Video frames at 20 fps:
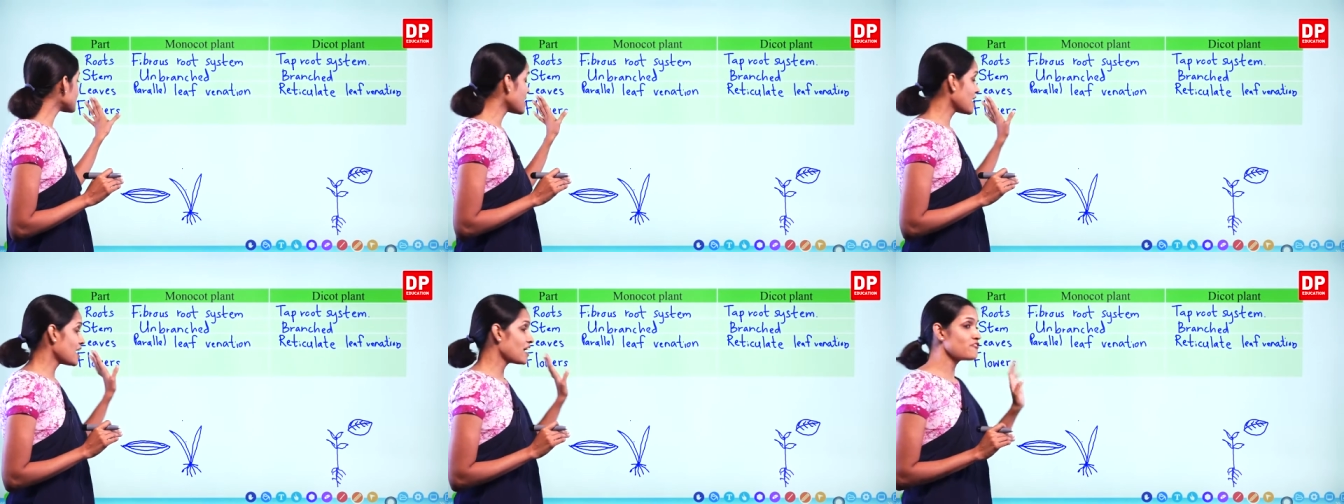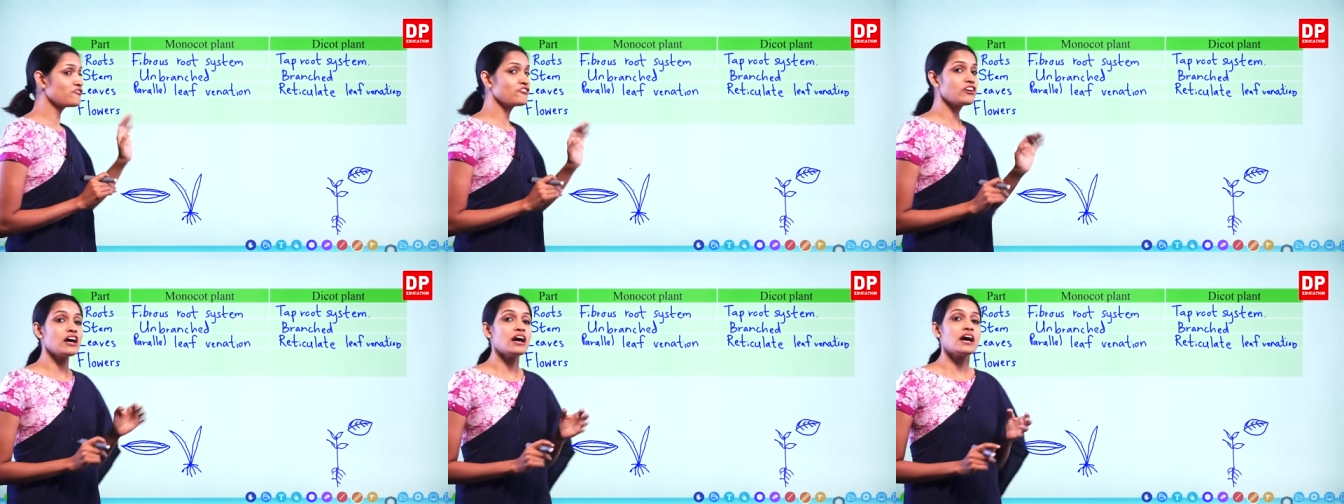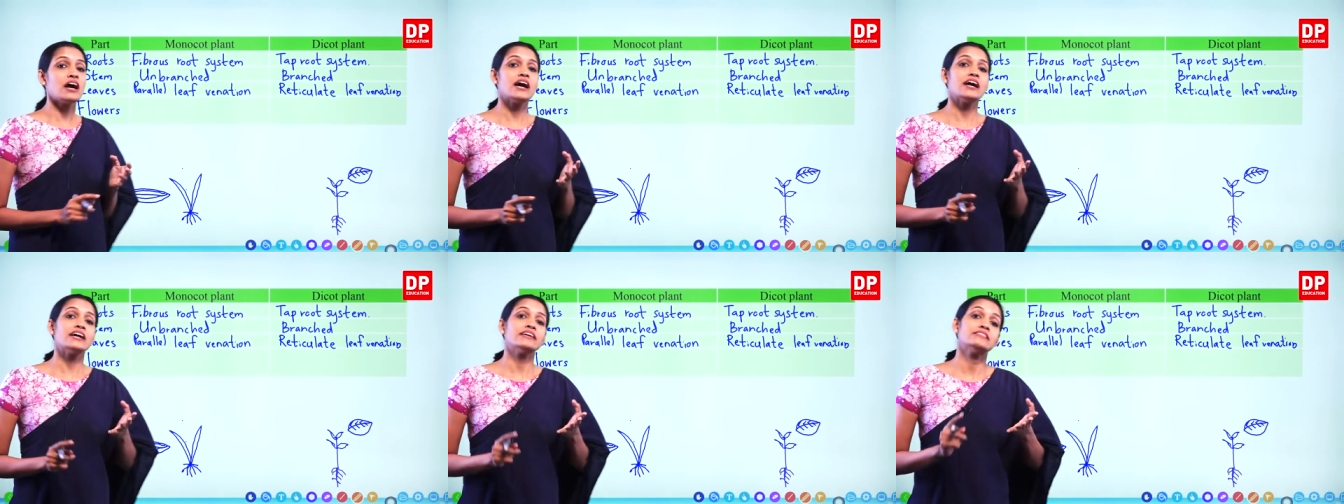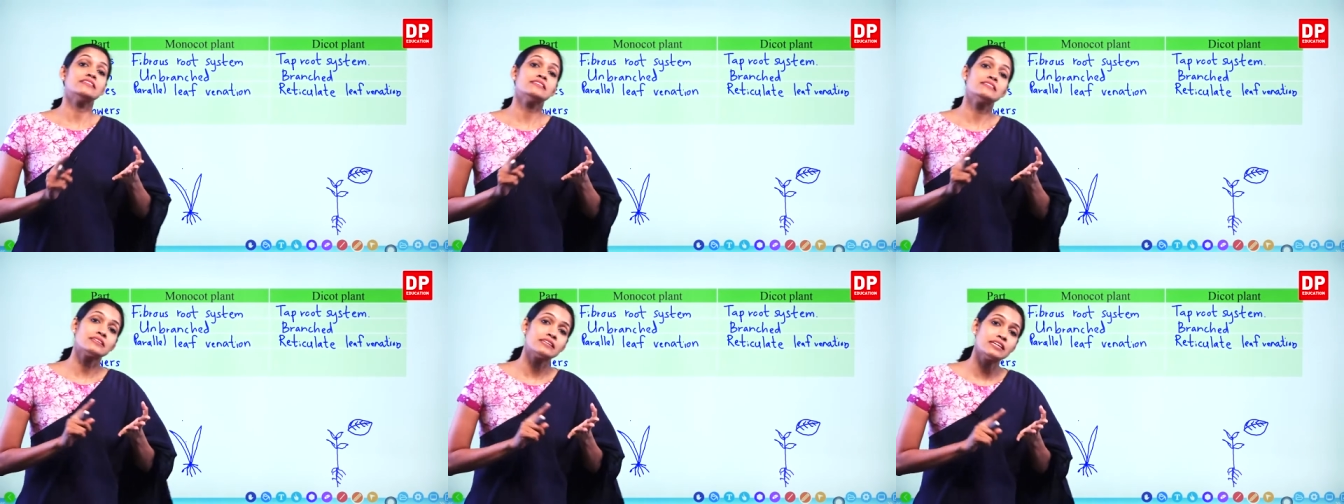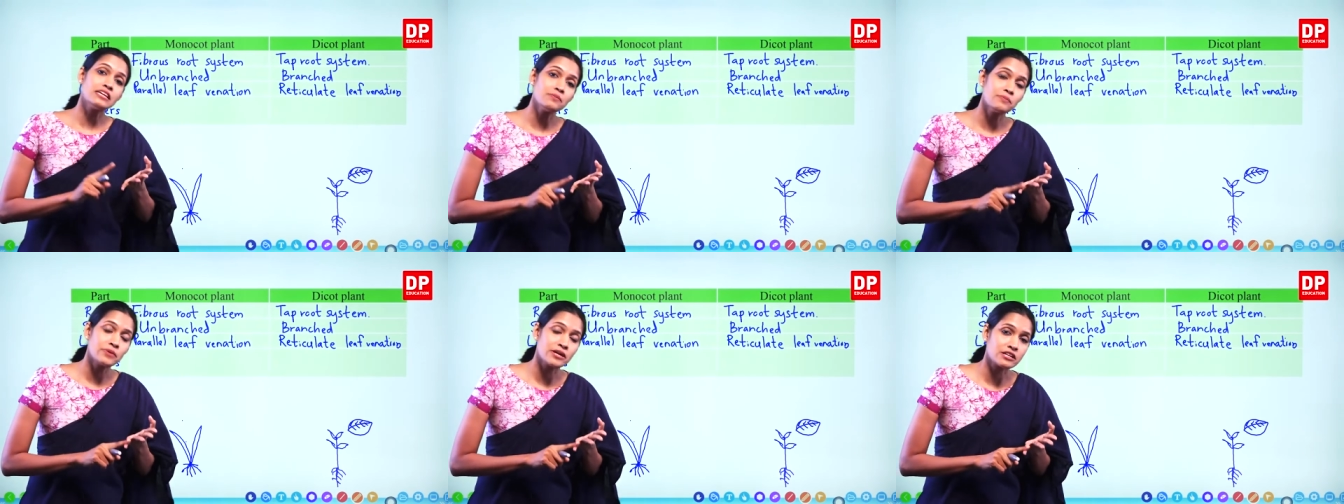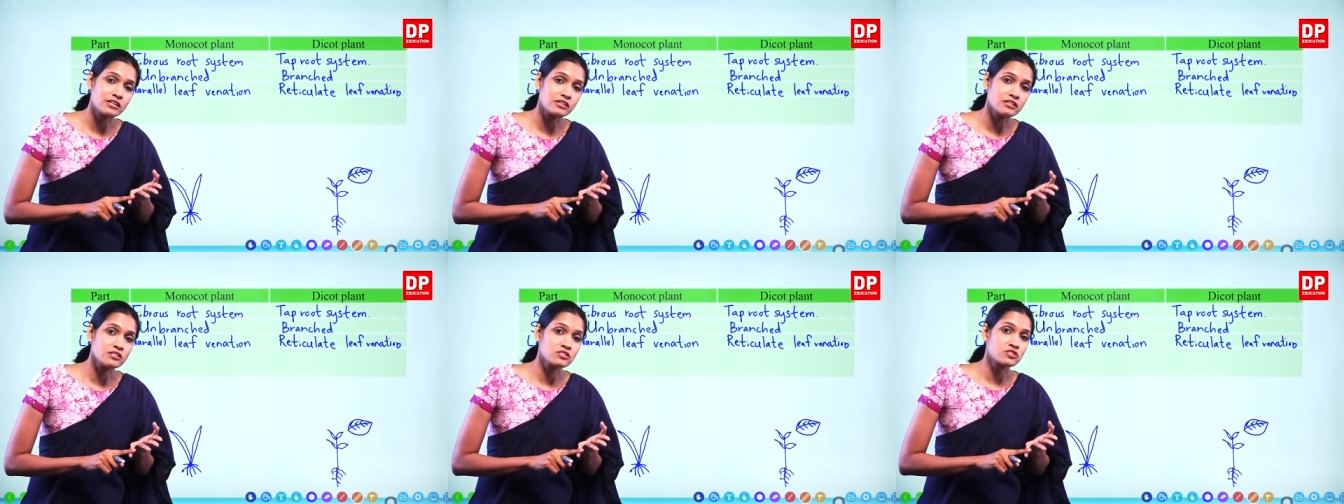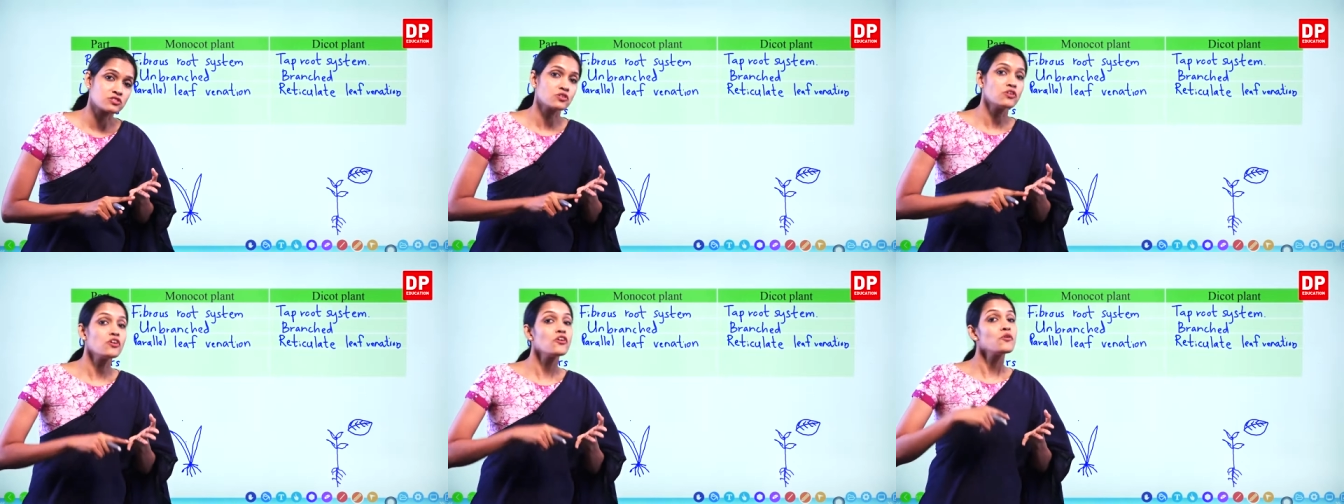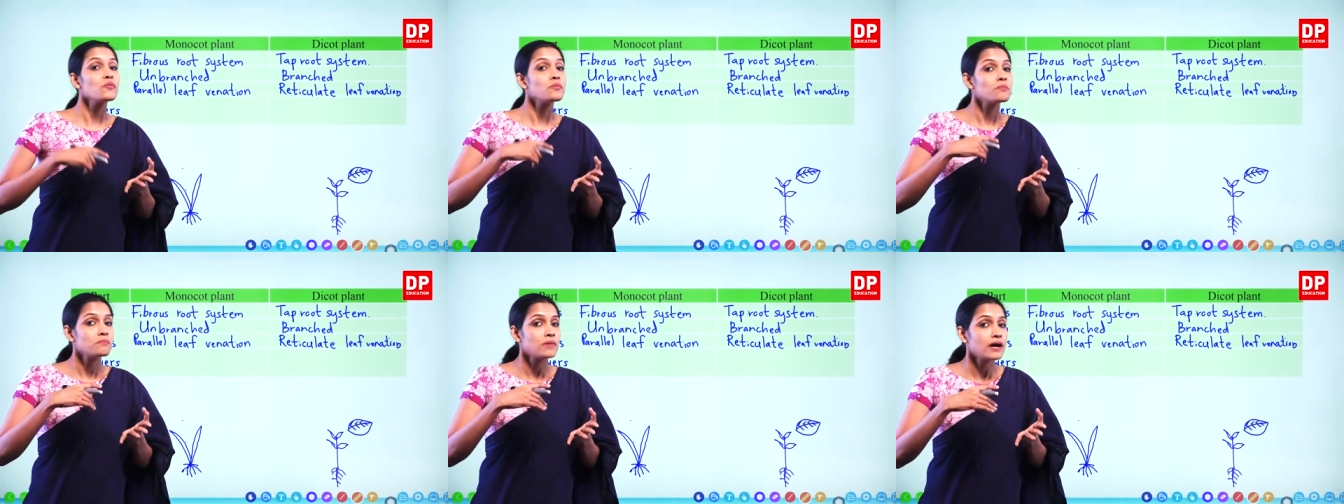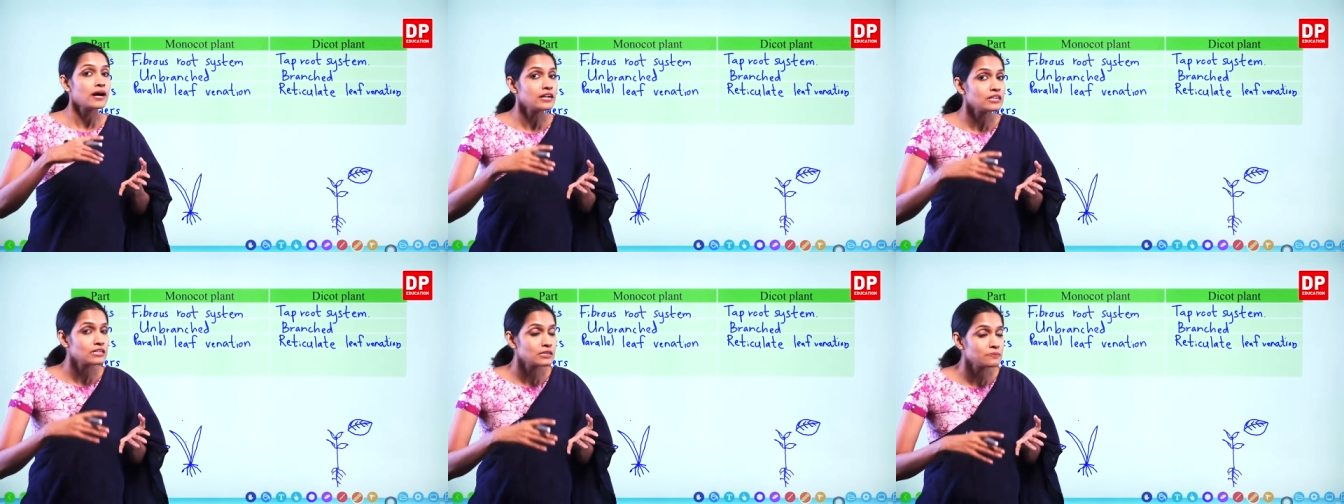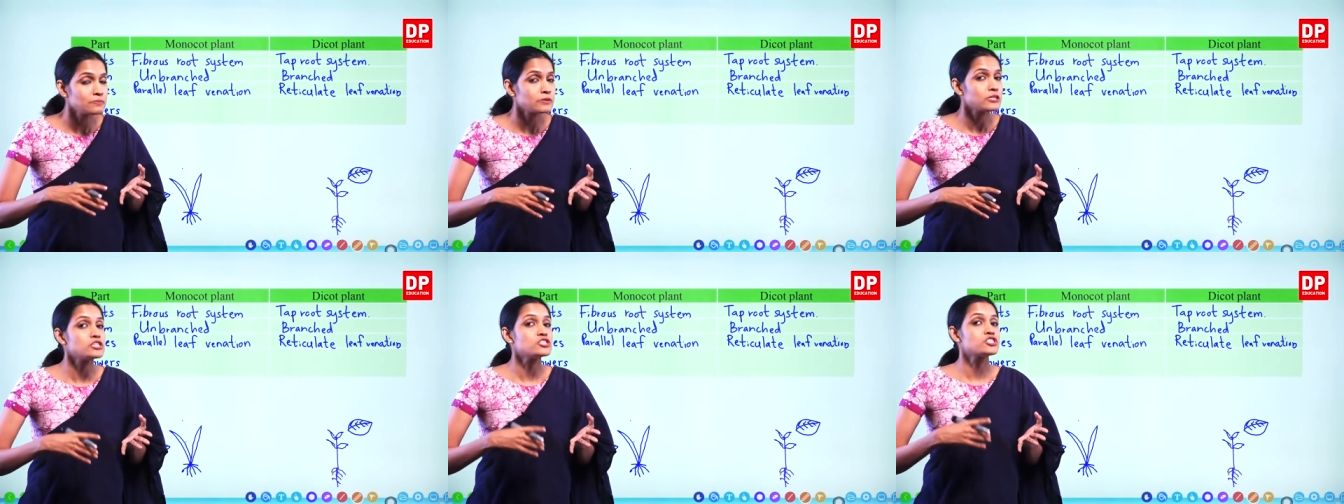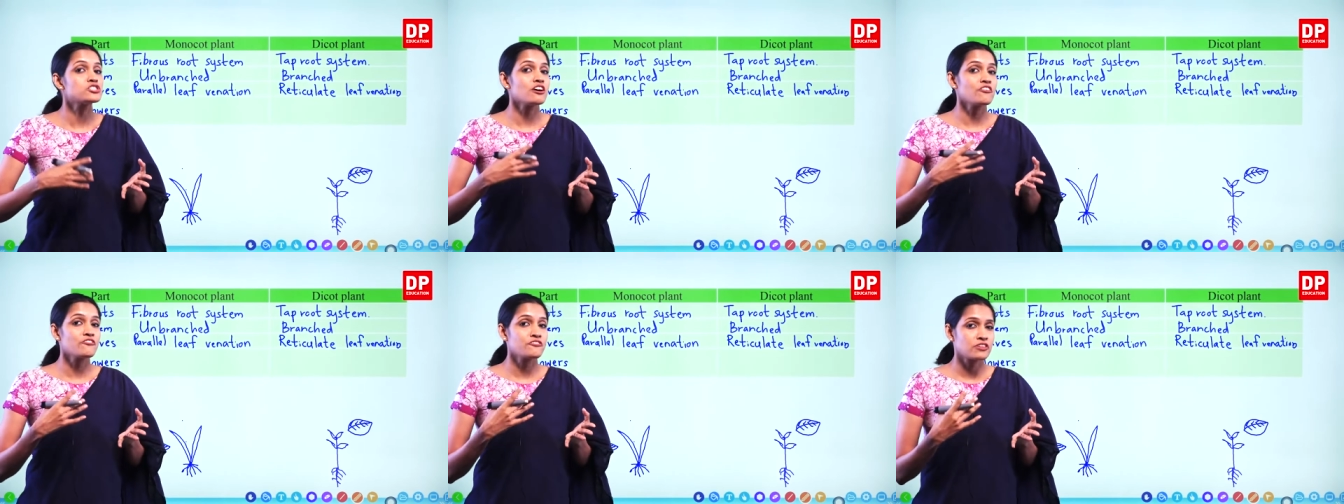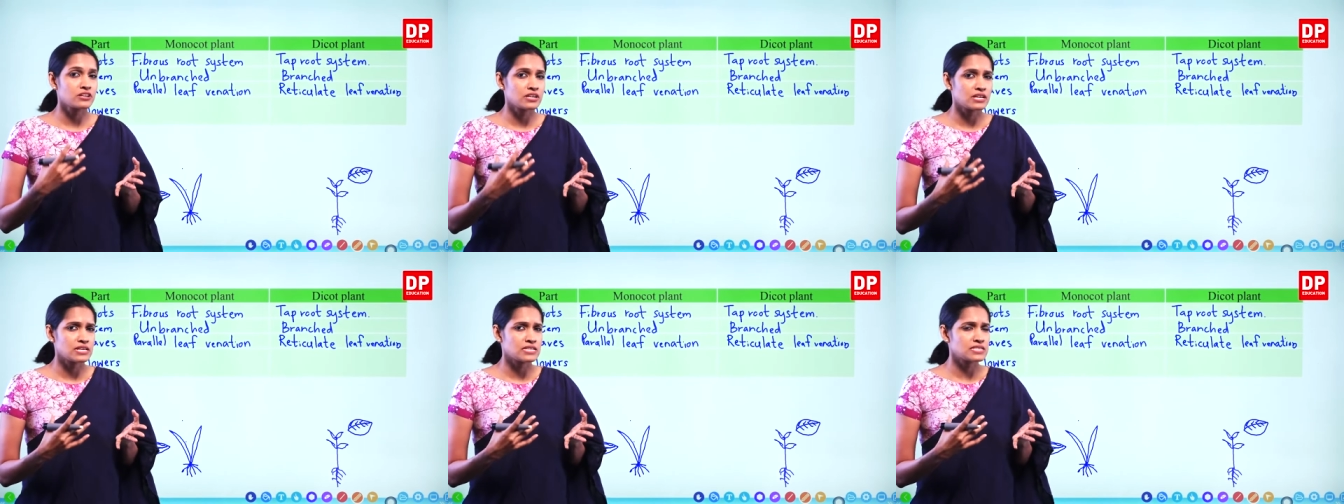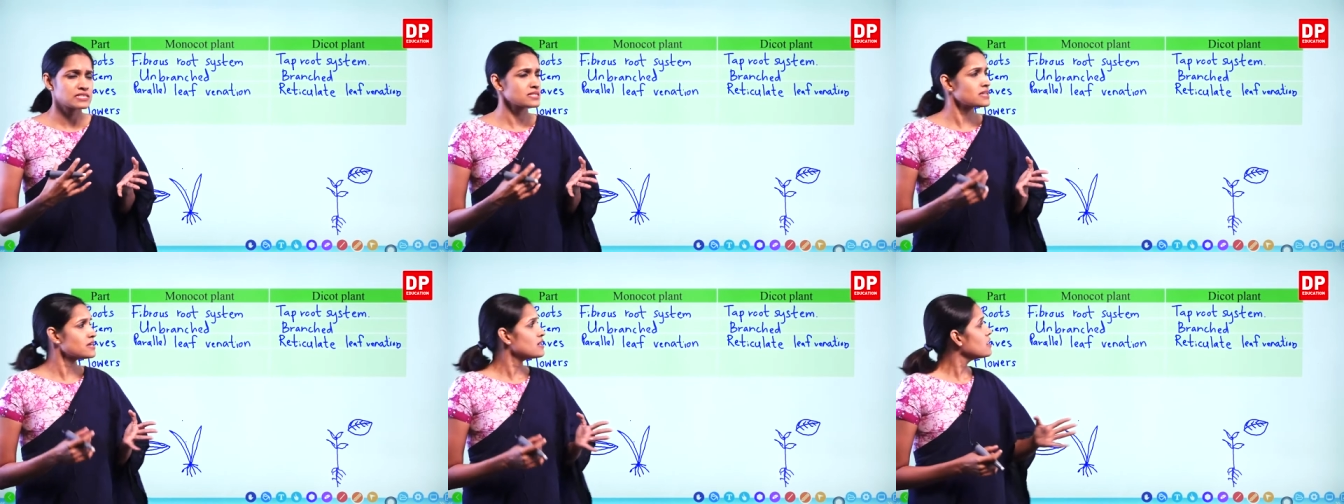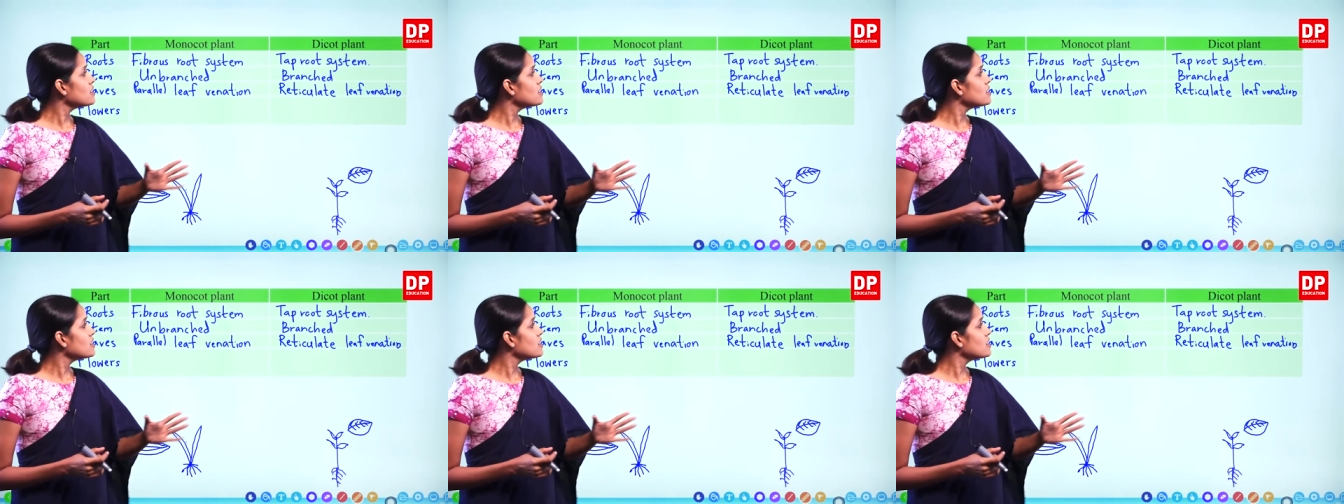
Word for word: have either three petals or multiples of threes.